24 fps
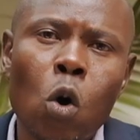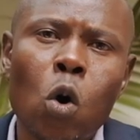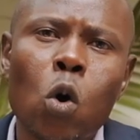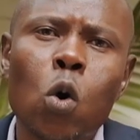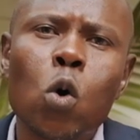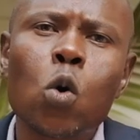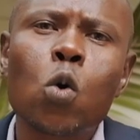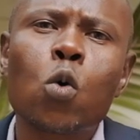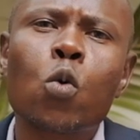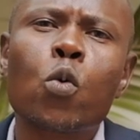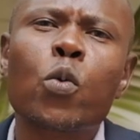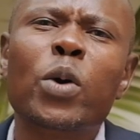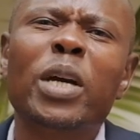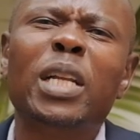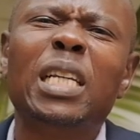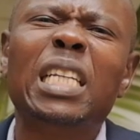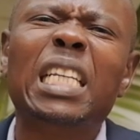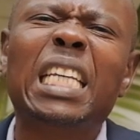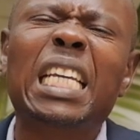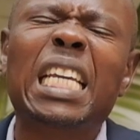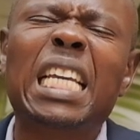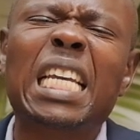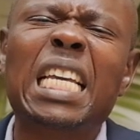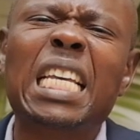Who will
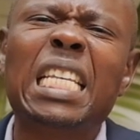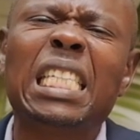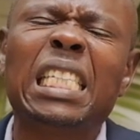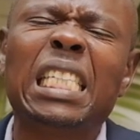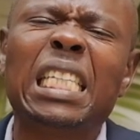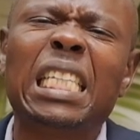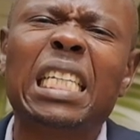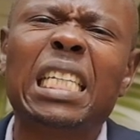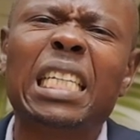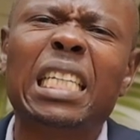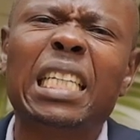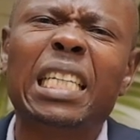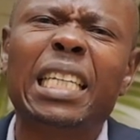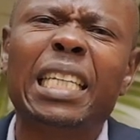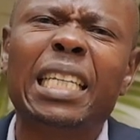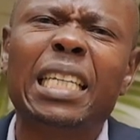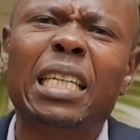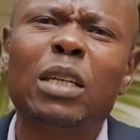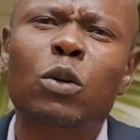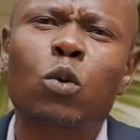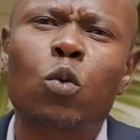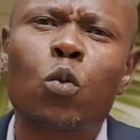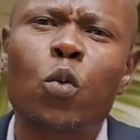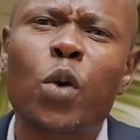easily,
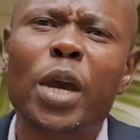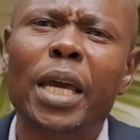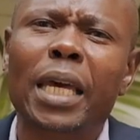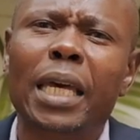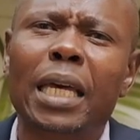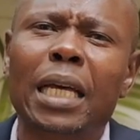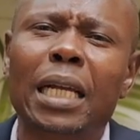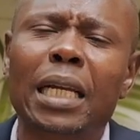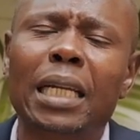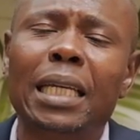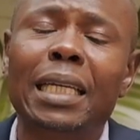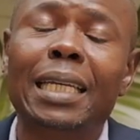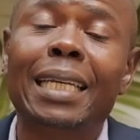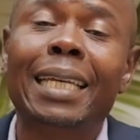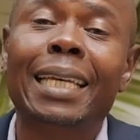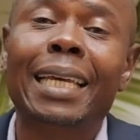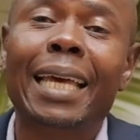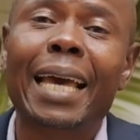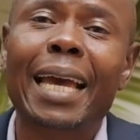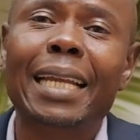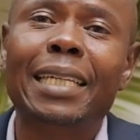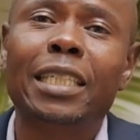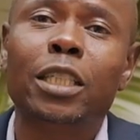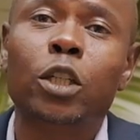quickly
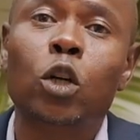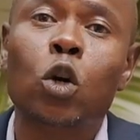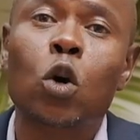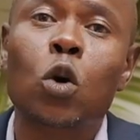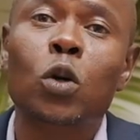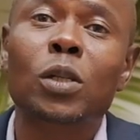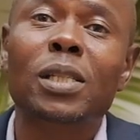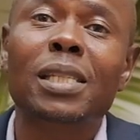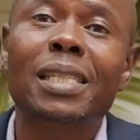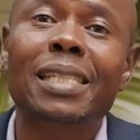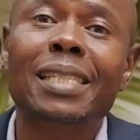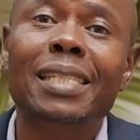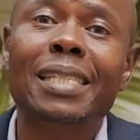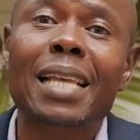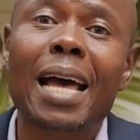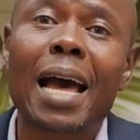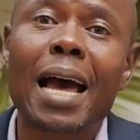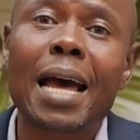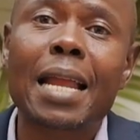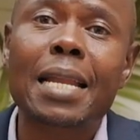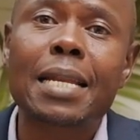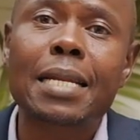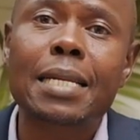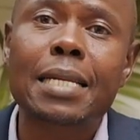get
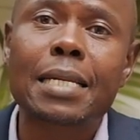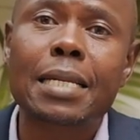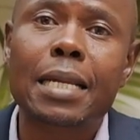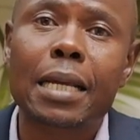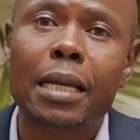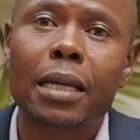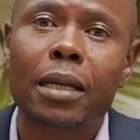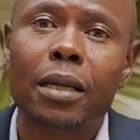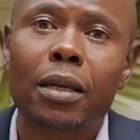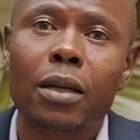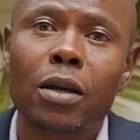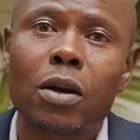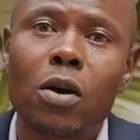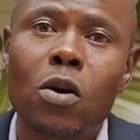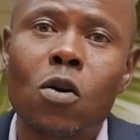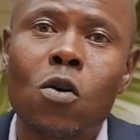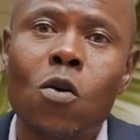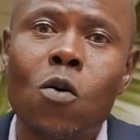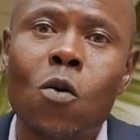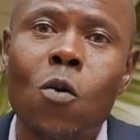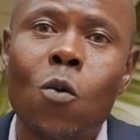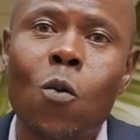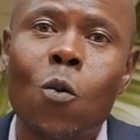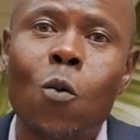concerned
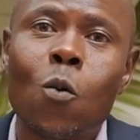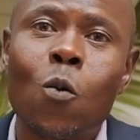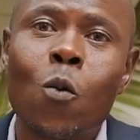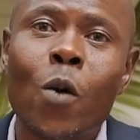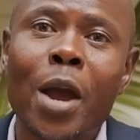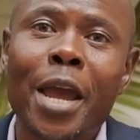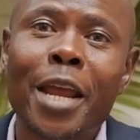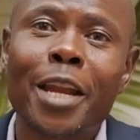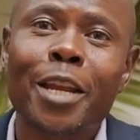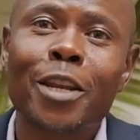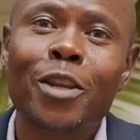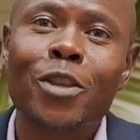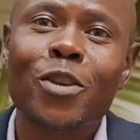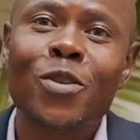when